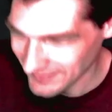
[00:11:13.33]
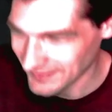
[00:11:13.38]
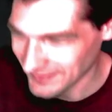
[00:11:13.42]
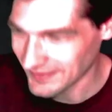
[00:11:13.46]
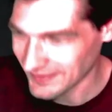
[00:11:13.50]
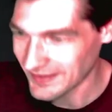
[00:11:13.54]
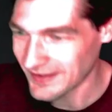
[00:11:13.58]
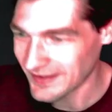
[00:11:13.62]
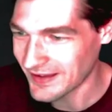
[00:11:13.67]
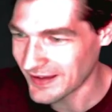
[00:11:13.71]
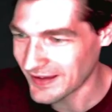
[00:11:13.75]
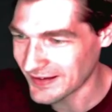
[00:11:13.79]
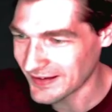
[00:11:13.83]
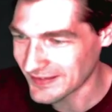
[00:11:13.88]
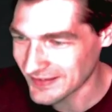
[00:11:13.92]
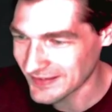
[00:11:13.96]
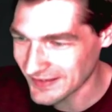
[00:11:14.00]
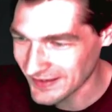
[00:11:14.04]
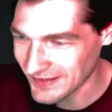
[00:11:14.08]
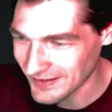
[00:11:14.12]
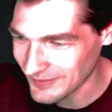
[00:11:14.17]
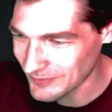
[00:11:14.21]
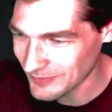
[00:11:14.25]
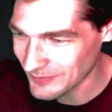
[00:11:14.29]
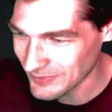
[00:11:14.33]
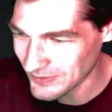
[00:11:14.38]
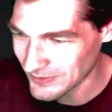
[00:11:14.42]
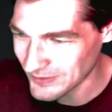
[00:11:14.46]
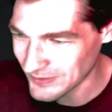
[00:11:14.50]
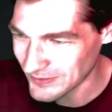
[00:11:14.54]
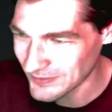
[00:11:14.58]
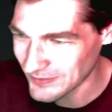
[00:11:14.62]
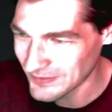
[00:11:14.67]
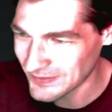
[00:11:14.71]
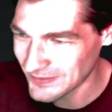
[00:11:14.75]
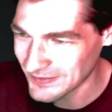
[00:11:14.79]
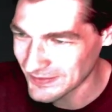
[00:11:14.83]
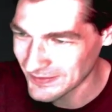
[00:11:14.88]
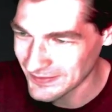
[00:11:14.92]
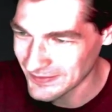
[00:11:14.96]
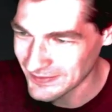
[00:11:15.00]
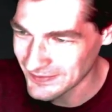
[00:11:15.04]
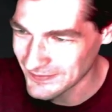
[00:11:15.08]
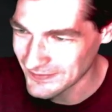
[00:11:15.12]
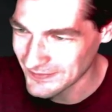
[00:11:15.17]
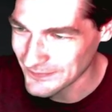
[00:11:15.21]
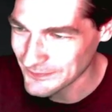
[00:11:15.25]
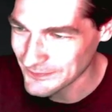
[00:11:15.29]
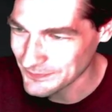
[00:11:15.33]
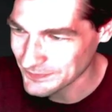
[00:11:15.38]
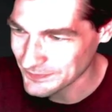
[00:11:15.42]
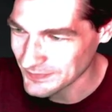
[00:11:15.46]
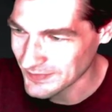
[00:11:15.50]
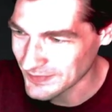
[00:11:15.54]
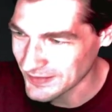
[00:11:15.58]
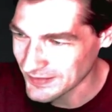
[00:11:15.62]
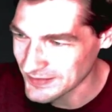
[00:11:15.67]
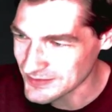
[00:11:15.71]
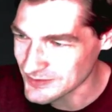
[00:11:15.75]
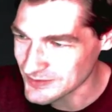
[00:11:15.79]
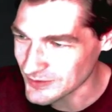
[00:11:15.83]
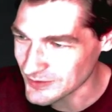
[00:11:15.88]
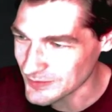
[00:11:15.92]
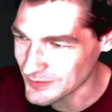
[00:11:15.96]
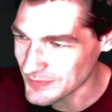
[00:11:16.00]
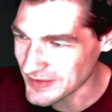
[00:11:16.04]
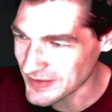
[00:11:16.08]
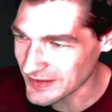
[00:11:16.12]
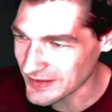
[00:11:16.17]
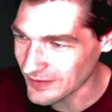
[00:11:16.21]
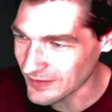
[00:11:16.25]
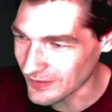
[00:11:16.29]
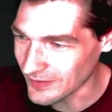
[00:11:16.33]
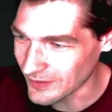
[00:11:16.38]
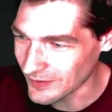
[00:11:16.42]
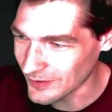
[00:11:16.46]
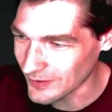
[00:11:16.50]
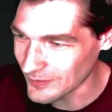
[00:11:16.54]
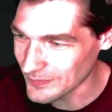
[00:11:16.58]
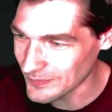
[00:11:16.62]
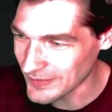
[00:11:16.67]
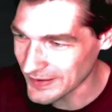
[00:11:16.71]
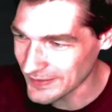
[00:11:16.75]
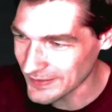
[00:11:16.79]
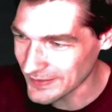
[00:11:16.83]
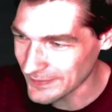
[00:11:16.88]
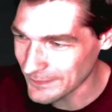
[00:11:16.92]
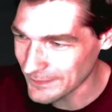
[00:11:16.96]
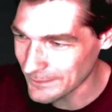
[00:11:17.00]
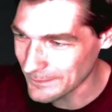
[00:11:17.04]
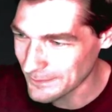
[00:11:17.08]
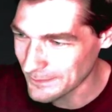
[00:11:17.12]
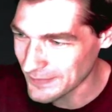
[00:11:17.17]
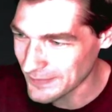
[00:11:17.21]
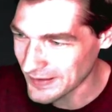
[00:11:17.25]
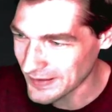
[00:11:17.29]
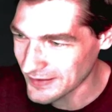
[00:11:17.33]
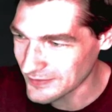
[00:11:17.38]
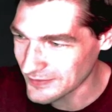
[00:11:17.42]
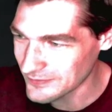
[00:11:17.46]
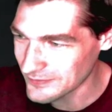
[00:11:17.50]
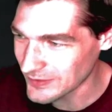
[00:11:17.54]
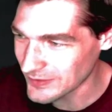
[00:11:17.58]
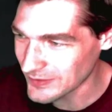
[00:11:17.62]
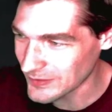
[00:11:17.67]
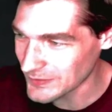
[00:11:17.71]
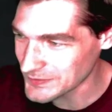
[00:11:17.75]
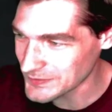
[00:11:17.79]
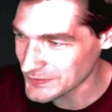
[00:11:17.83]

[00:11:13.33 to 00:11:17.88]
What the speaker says: Heck yeah, bro. He's going to make all my Mana Vaults,